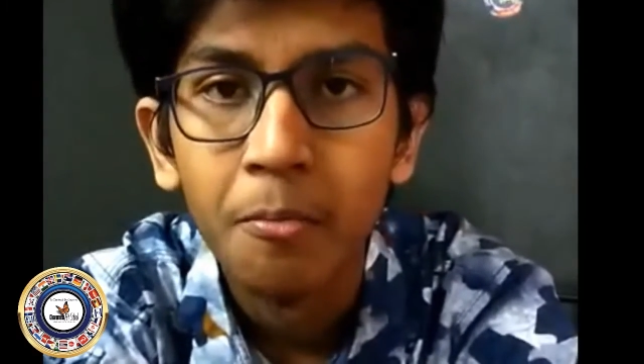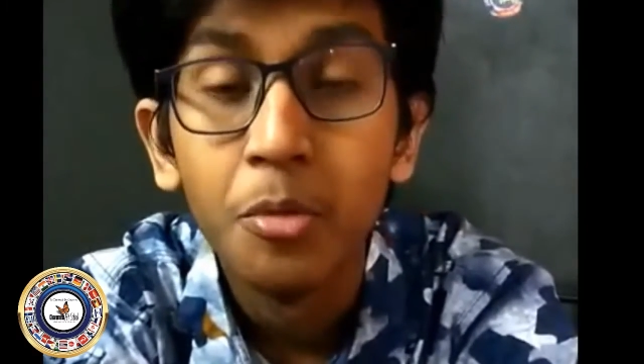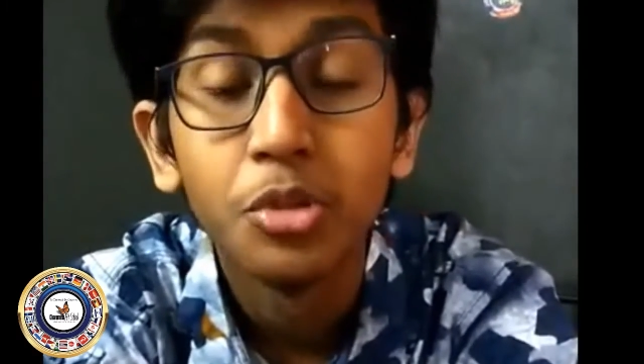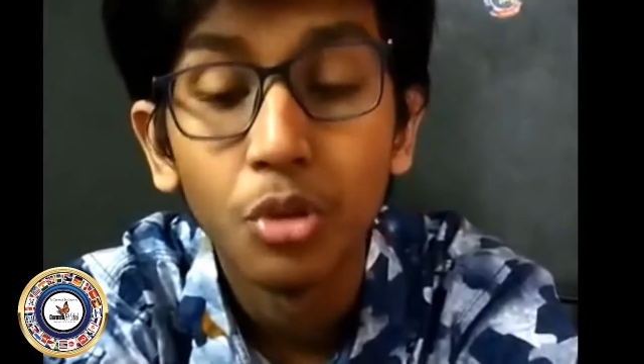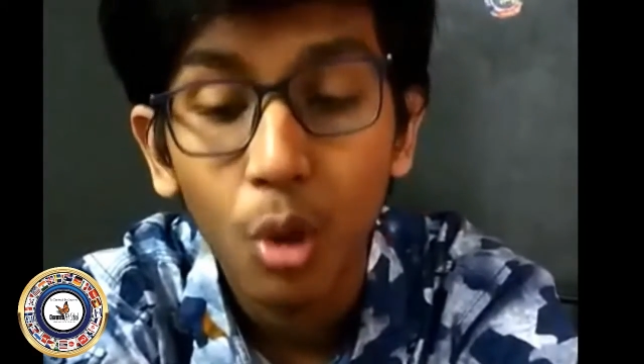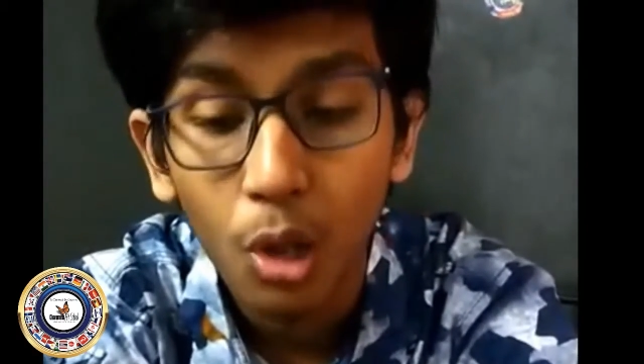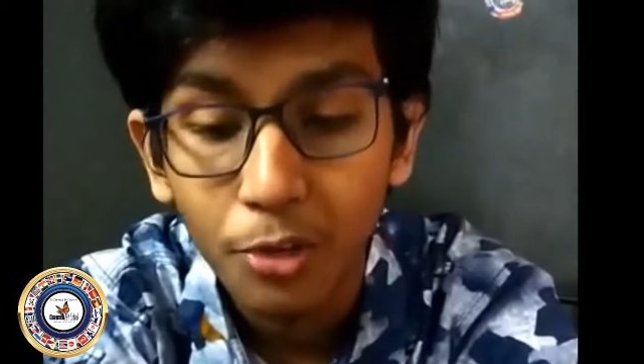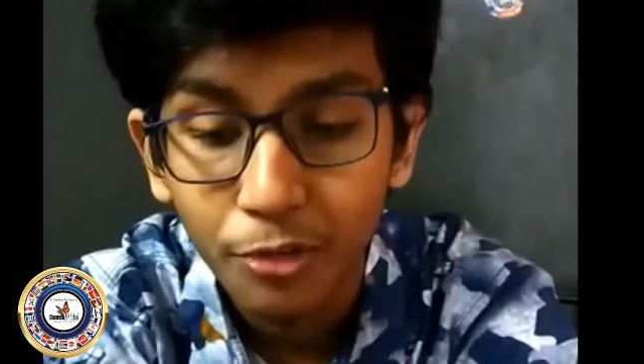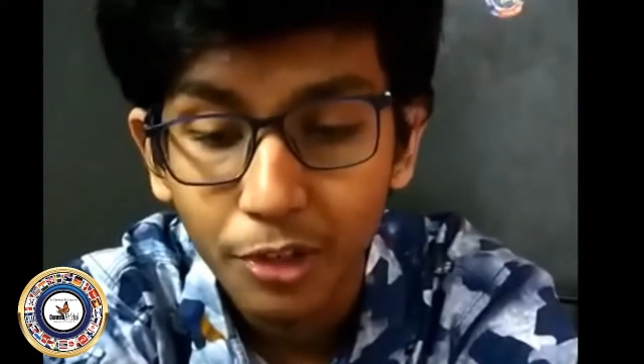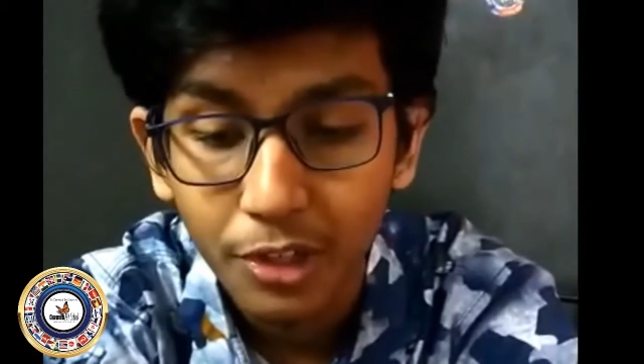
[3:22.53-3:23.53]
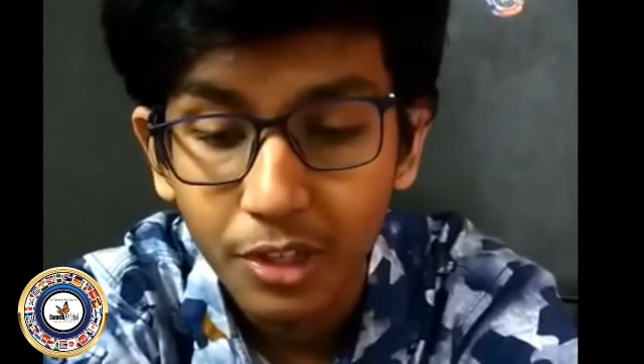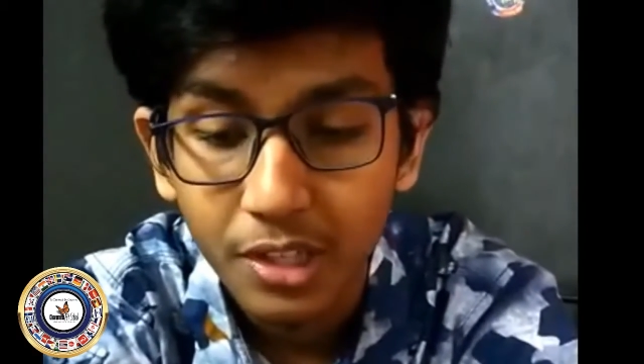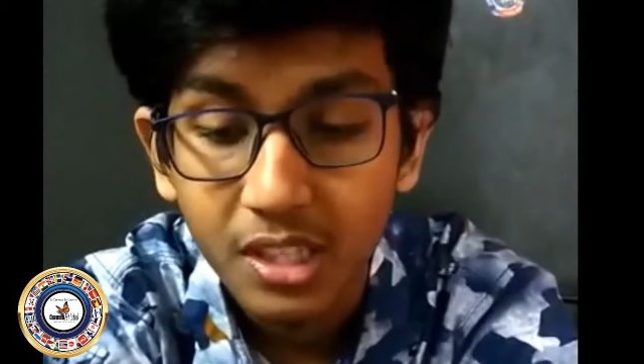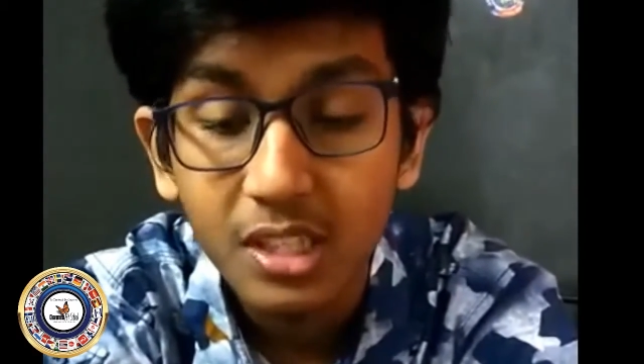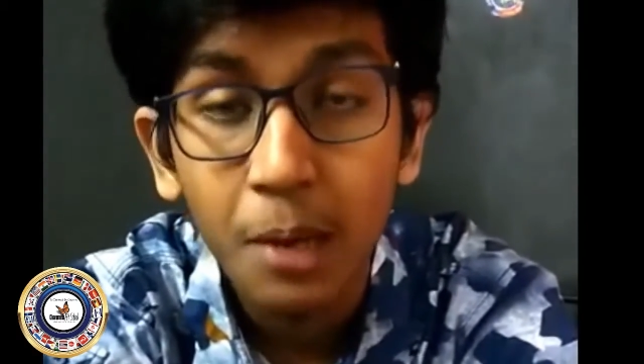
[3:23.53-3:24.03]
Mr. Oliver
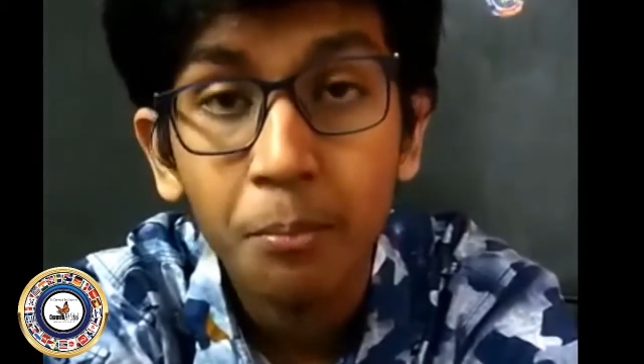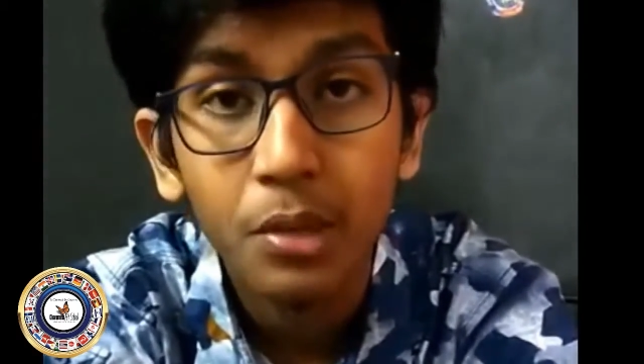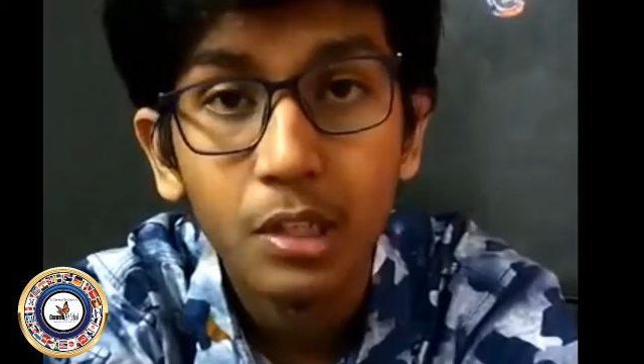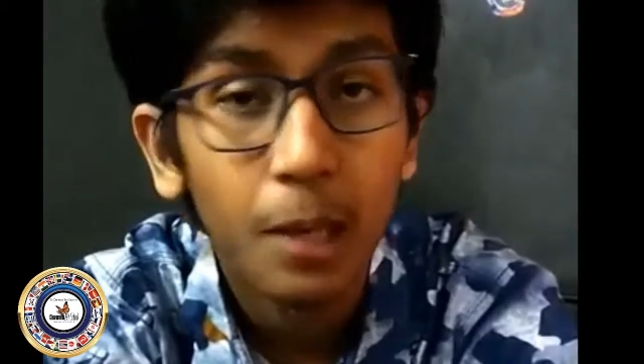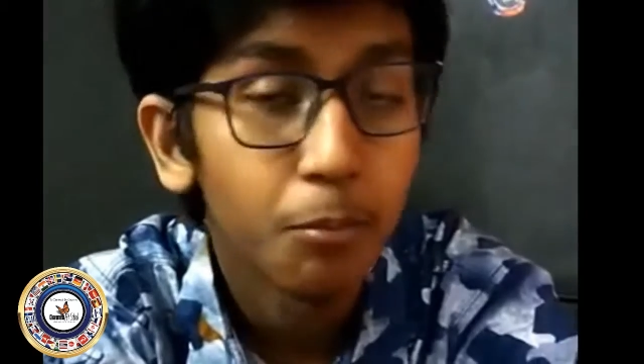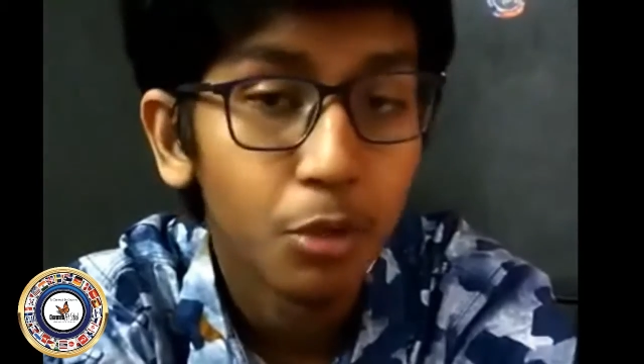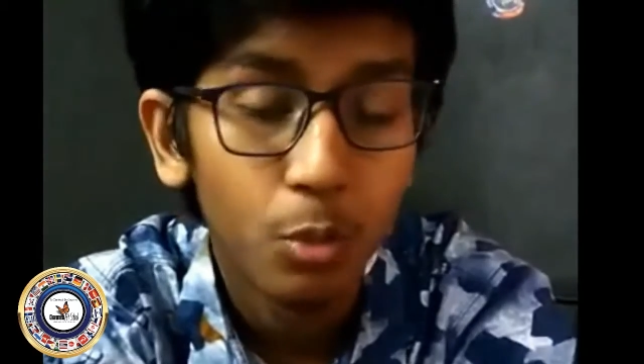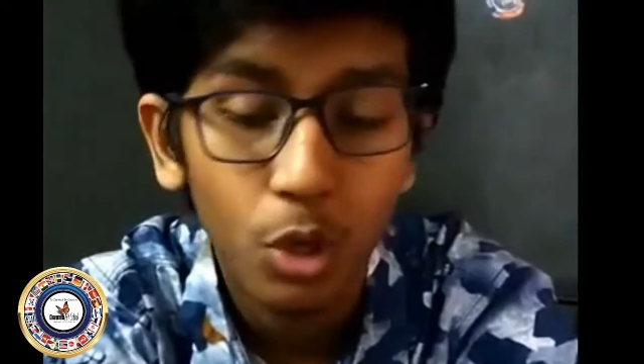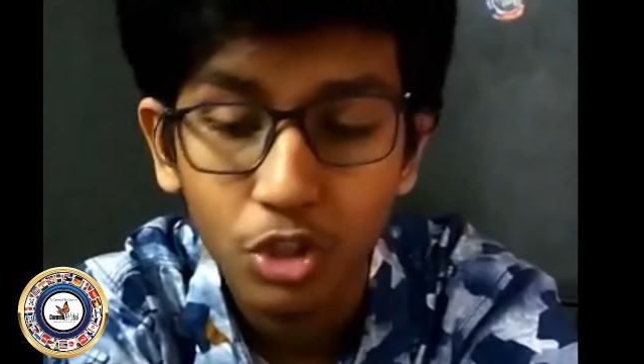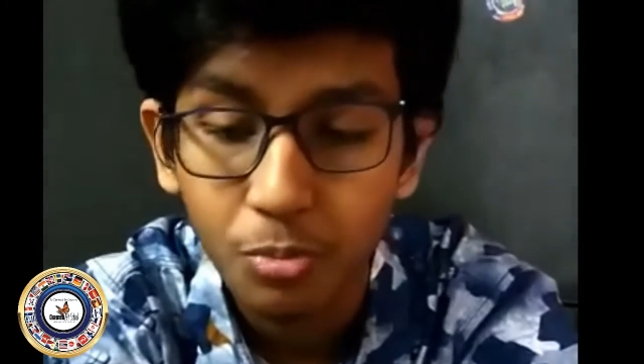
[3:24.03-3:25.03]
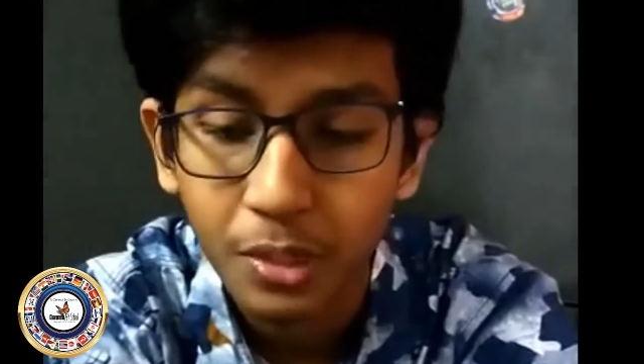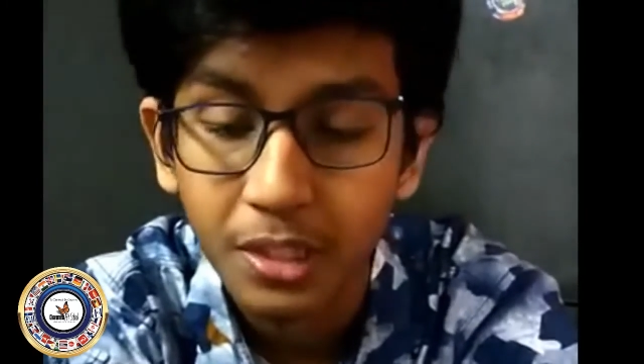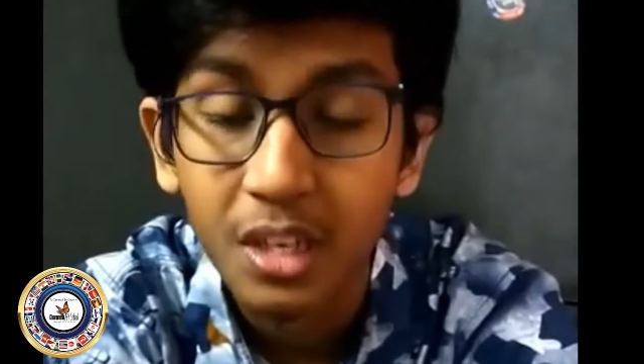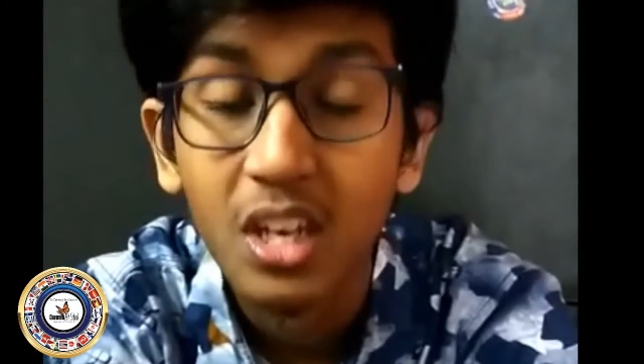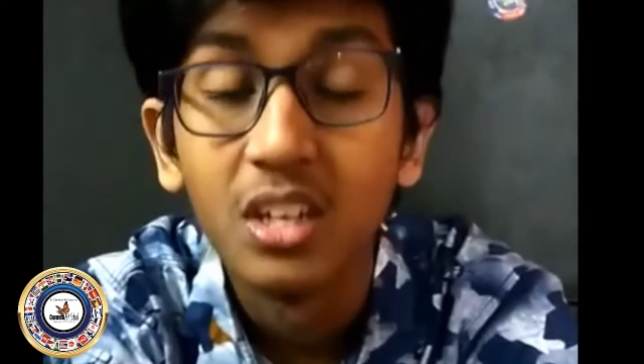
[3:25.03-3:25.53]
stumbled up to the
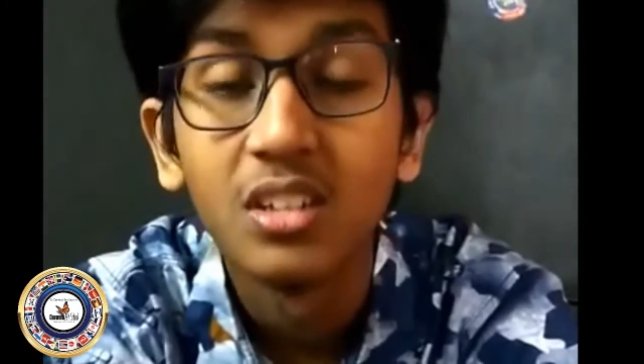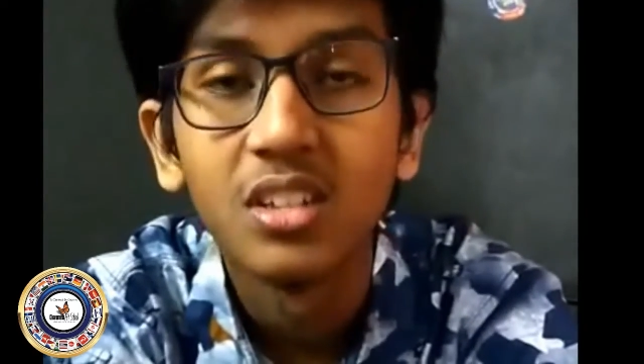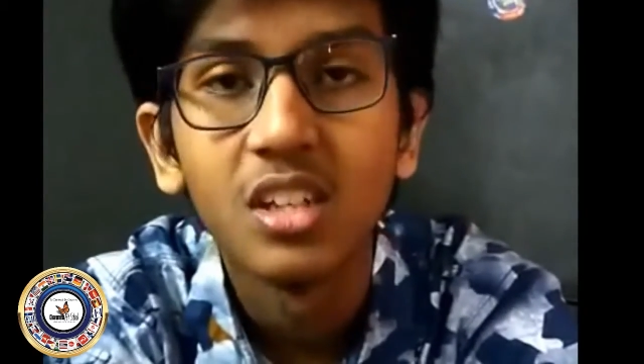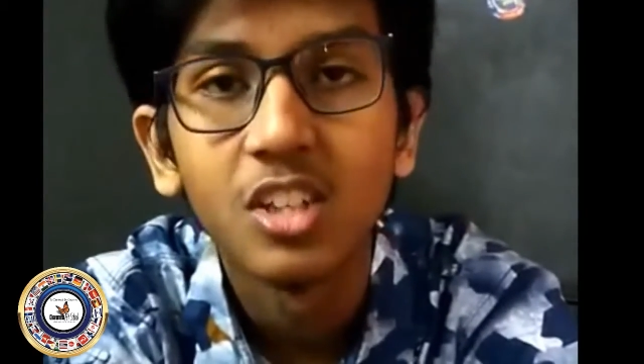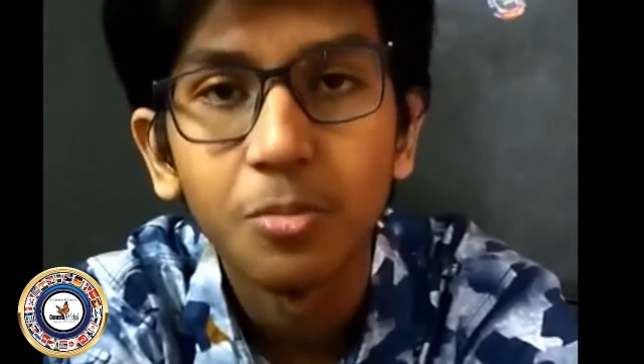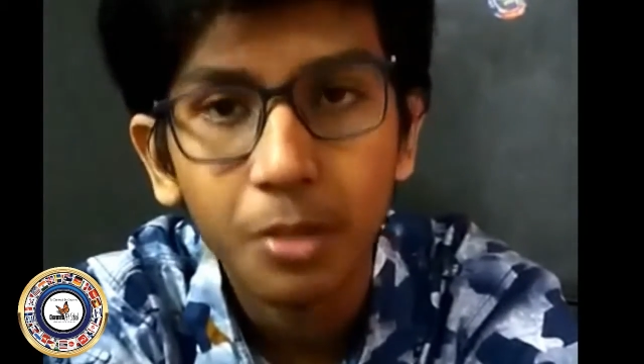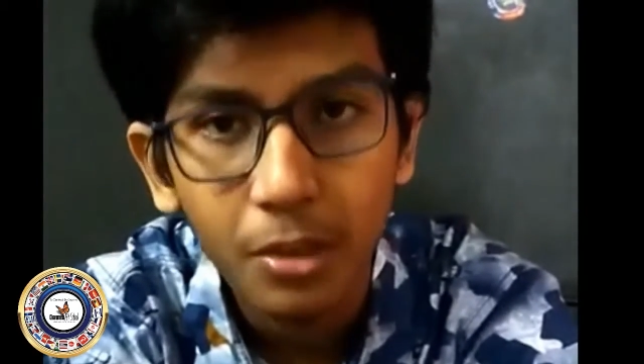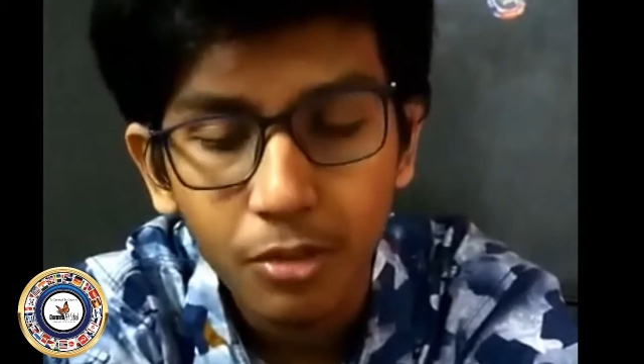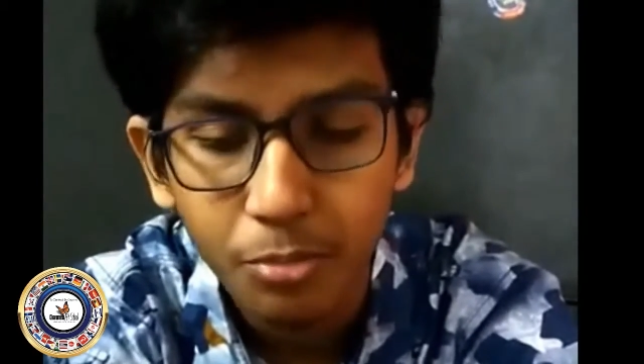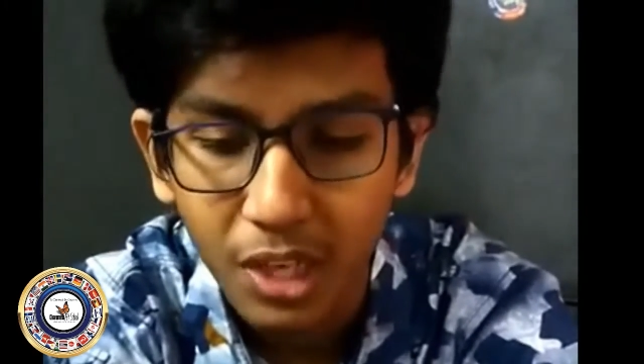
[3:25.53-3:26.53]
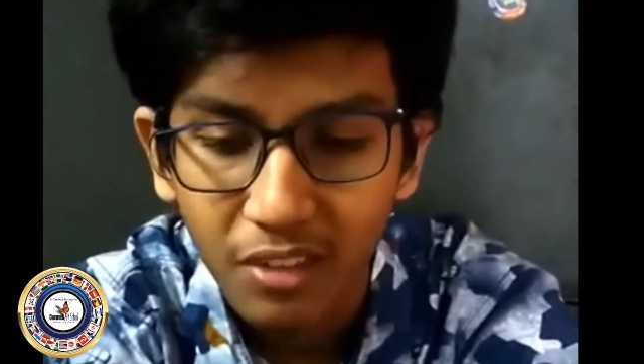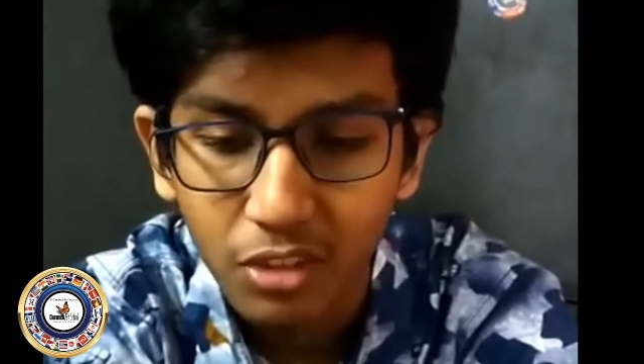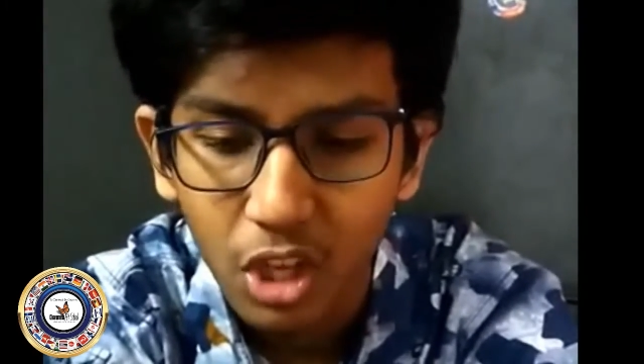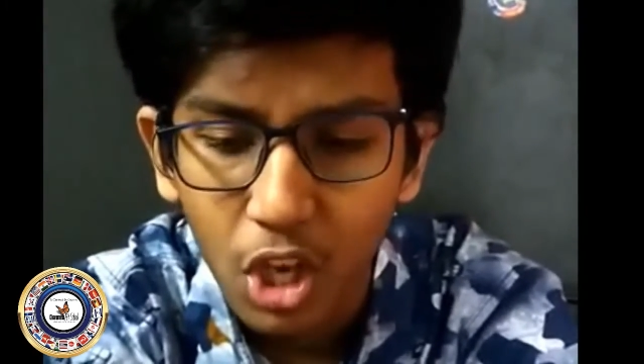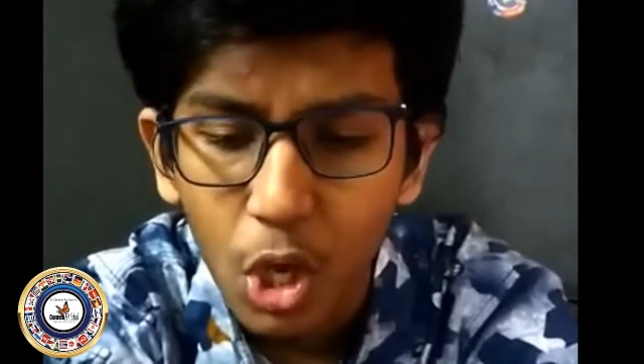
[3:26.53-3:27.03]
watchman, gasping for breath.